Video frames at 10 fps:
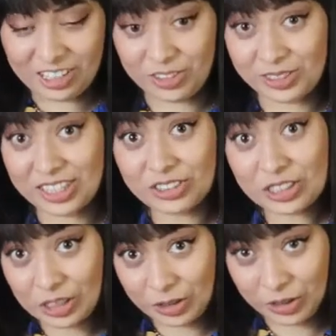So I was
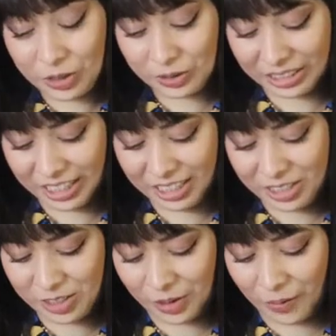allergic to gluten,
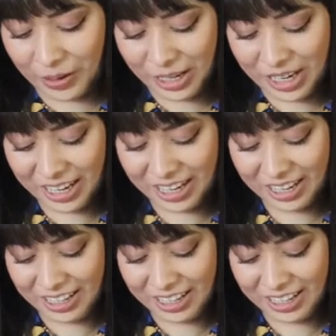soy,